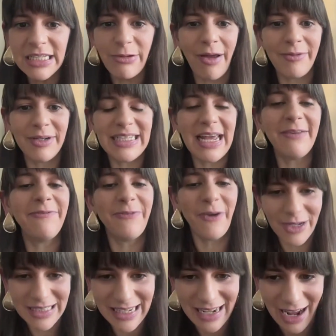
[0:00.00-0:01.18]
So I would say
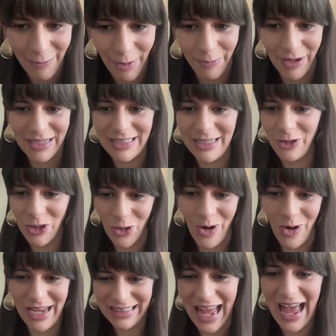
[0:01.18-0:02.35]
focusing on what brings you
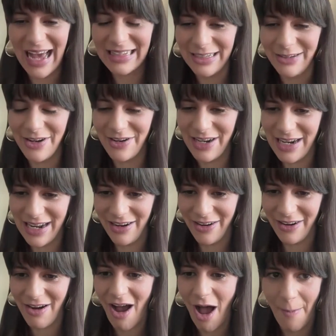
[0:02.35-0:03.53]
joy, as you noted in your
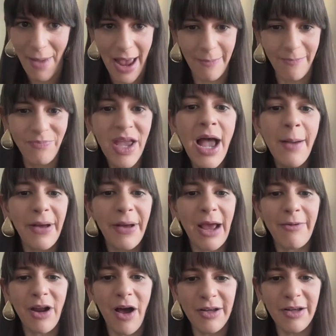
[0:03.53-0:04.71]
comment. But I
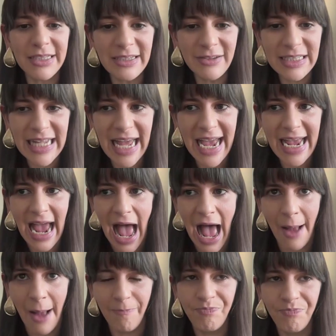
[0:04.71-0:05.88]
would also say
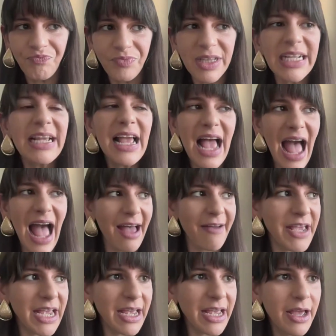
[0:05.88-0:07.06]

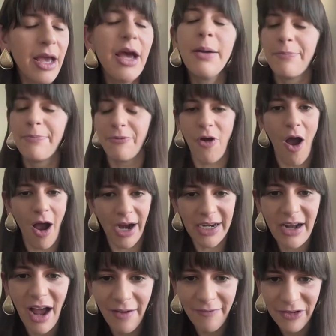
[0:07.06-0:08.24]
having broad
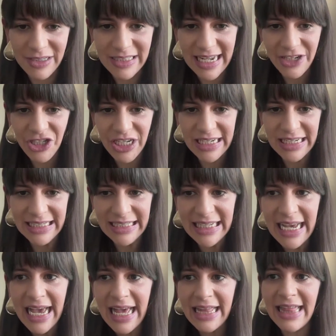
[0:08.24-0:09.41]
conversations
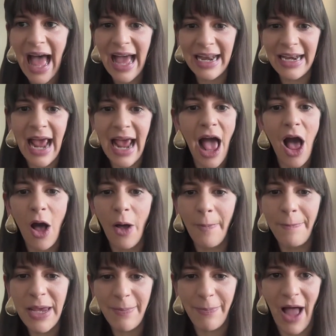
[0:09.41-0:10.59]
that
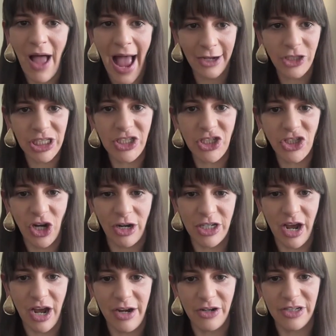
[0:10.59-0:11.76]
help people actually start
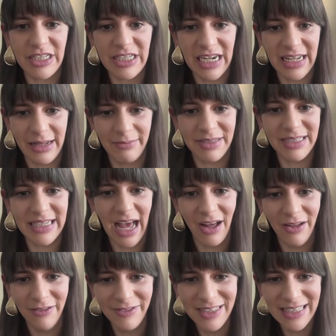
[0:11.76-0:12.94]
to understand
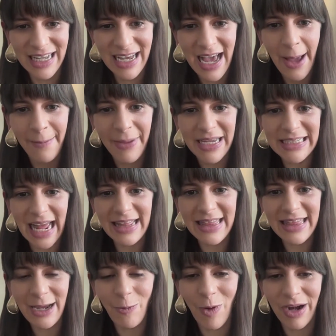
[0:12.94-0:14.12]
themselves. Because I
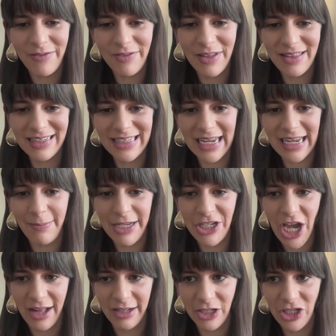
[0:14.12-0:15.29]
think one of the things that can be
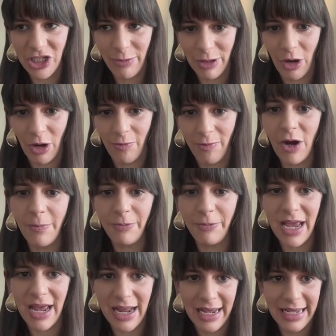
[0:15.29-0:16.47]
challenging with career
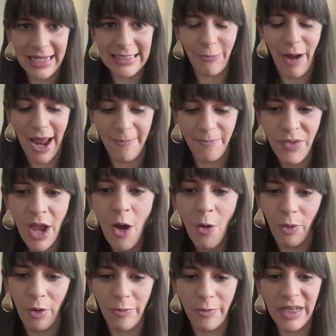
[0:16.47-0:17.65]
planning is when
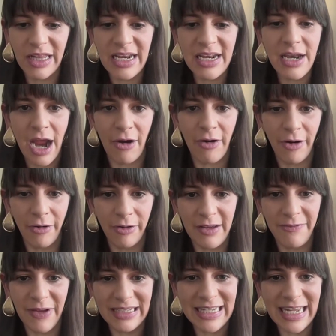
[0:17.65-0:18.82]
we're really narrowly
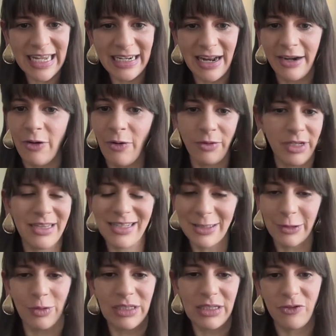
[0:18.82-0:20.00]
fixated on only the
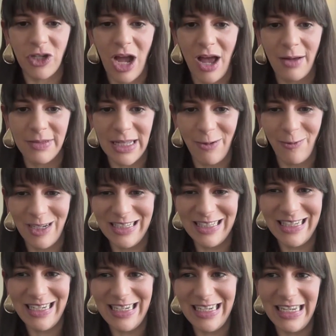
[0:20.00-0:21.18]
sorts of jobs that we
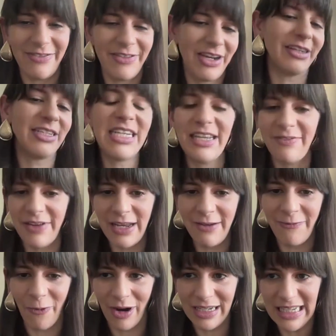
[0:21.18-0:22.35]
see, even on TV,
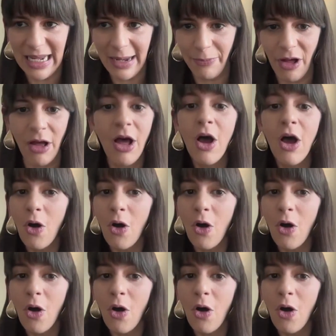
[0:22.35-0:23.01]
for example,